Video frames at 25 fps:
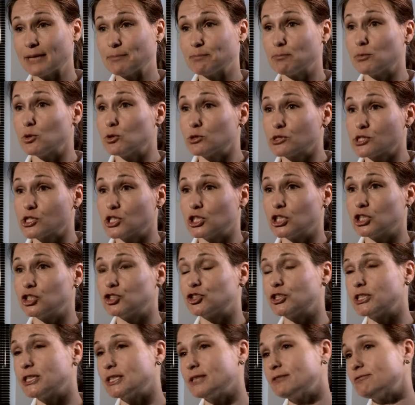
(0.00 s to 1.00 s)

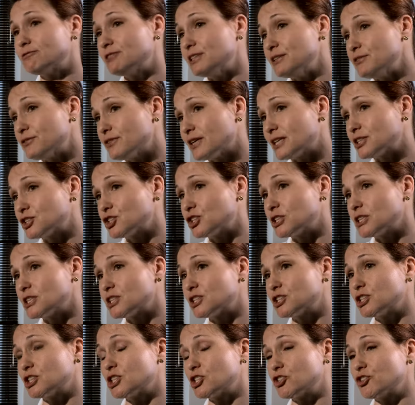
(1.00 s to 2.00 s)
refashioning
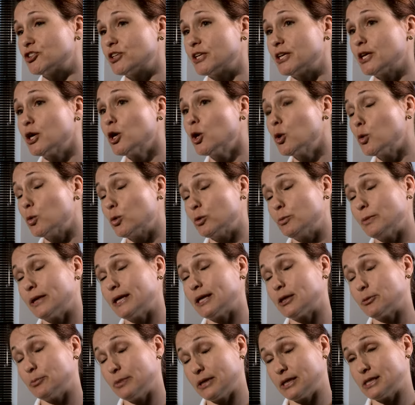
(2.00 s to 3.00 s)
surgery would
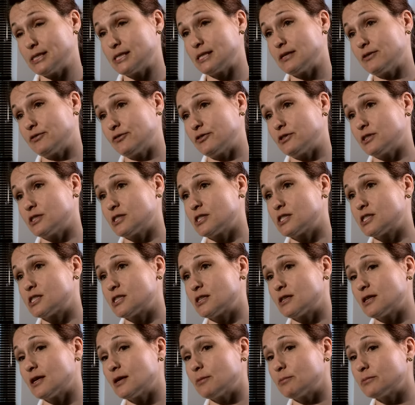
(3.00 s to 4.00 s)
make a big difference
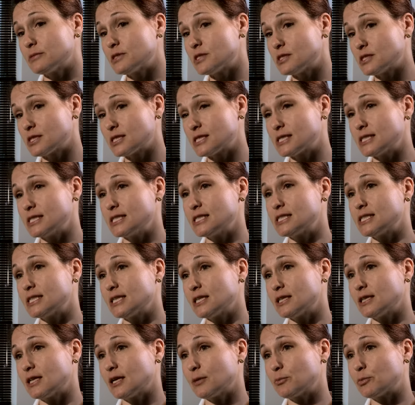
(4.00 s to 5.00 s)
to them succeeding
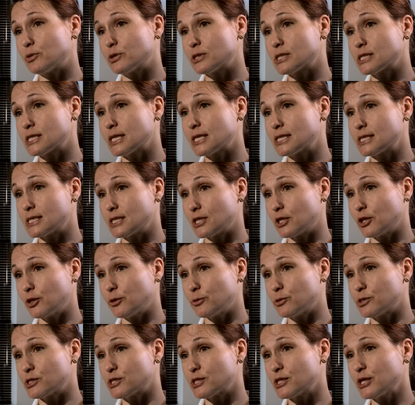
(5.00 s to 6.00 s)
in their prosthetic
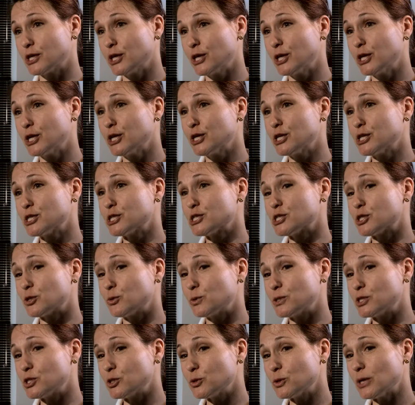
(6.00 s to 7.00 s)
use. So
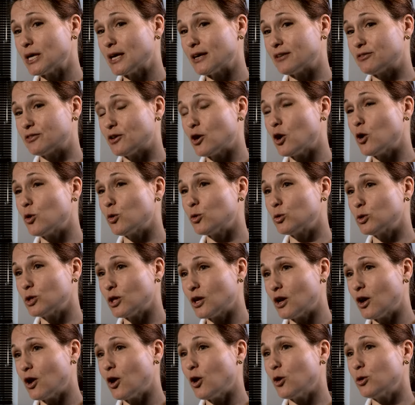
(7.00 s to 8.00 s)
we do have a
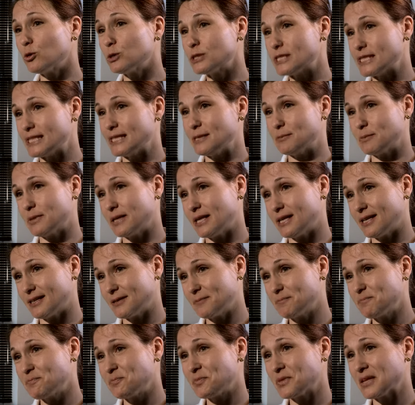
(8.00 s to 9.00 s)
whole team
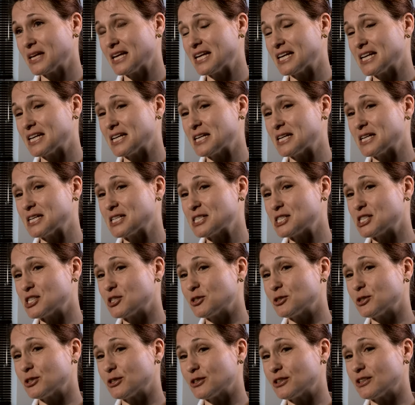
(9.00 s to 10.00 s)
here, to
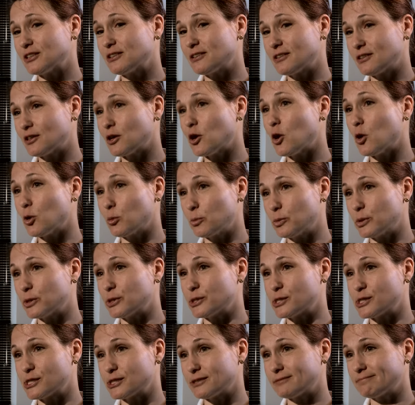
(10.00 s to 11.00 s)
look at the whole
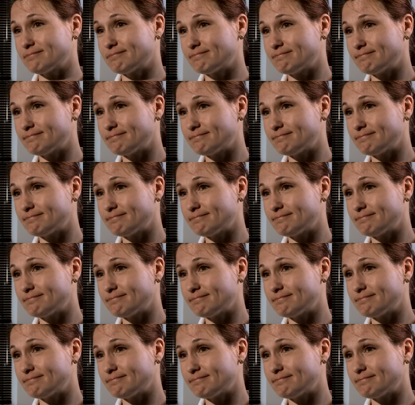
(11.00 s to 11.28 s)
person.